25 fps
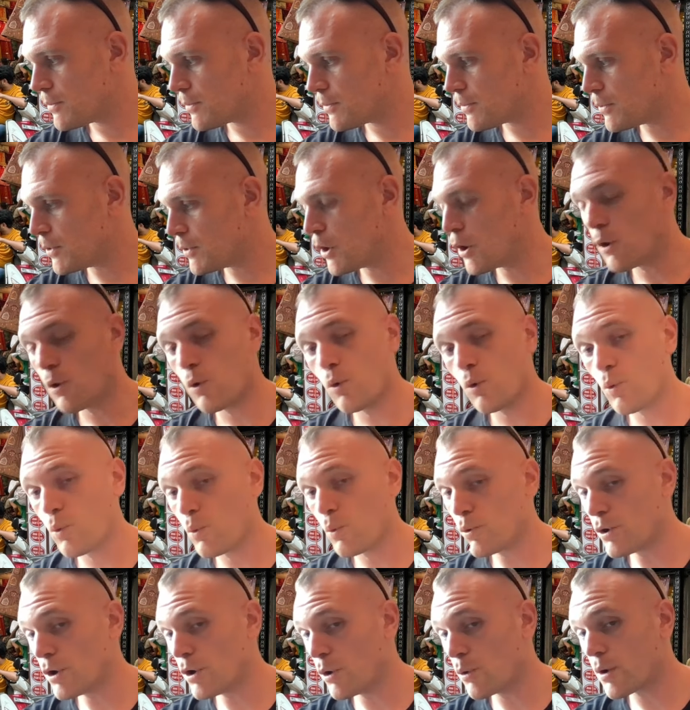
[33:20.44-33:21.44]

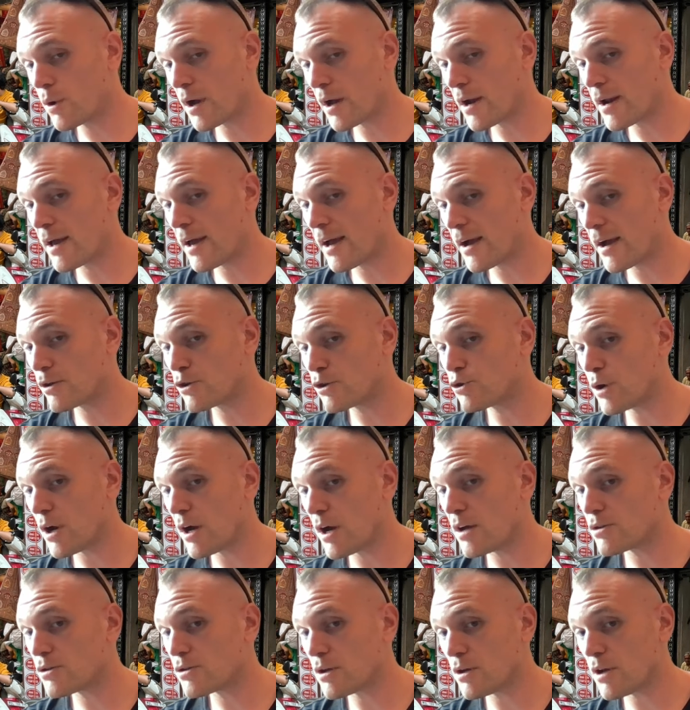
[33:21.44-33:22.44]
know know kind of how to
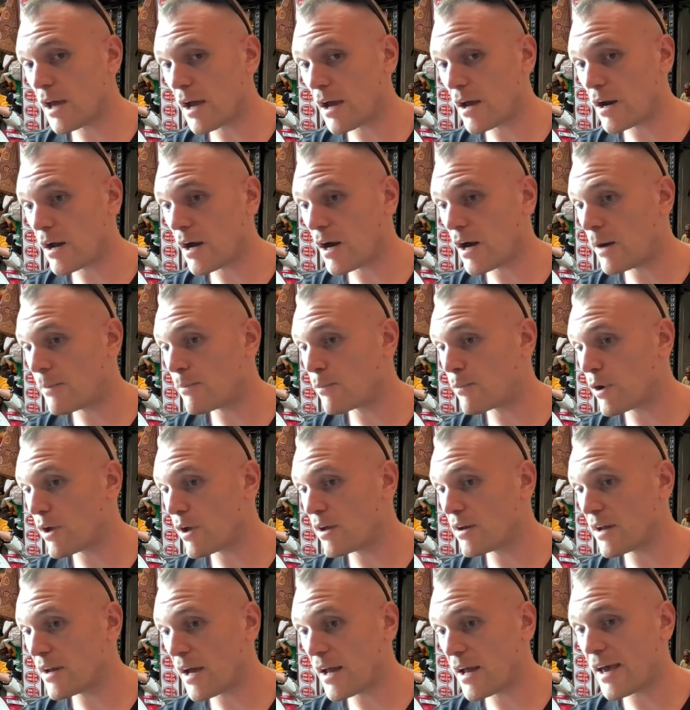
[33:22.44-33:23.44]
dress and how to operate and